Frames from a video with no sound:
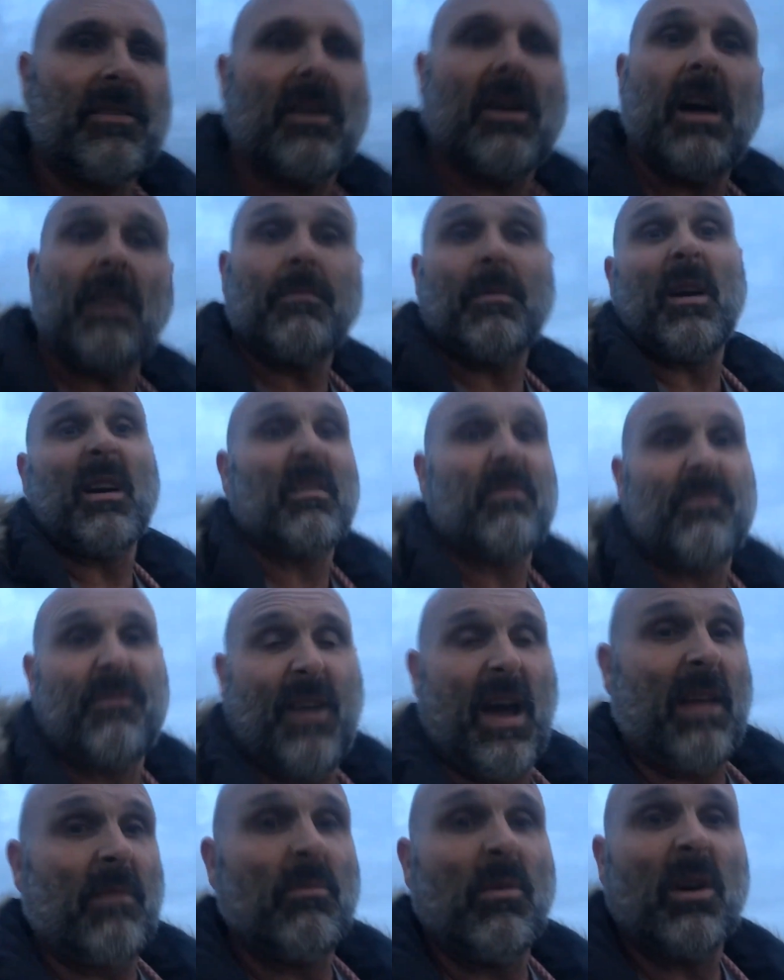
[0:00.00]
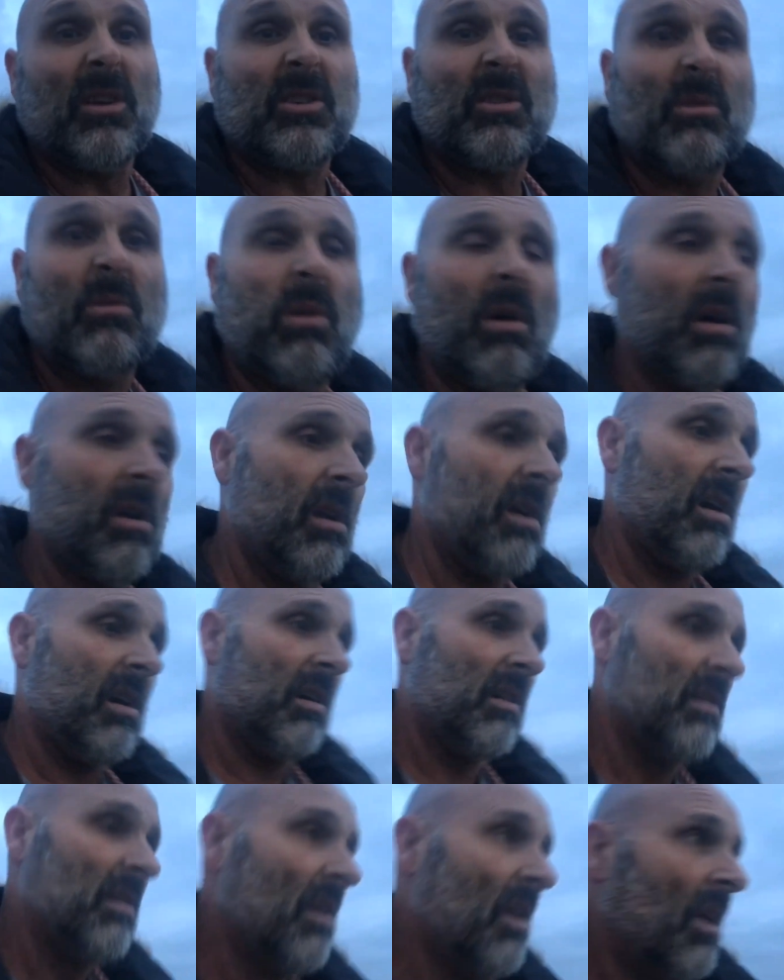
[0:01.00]
I have my van washed quite a
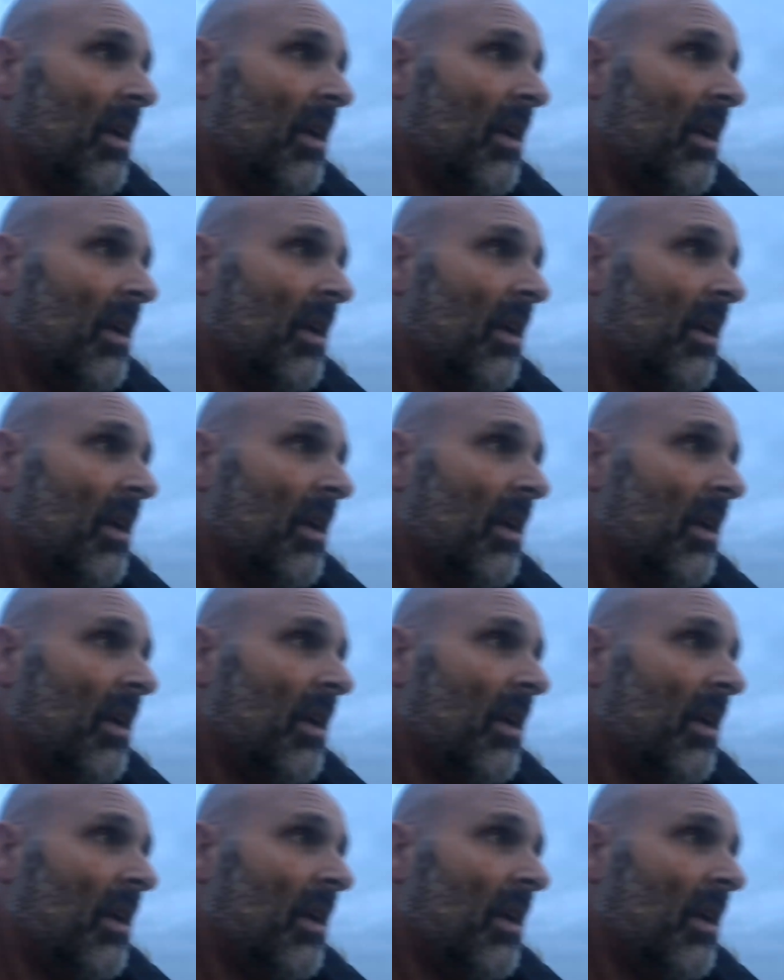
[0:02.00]
lot.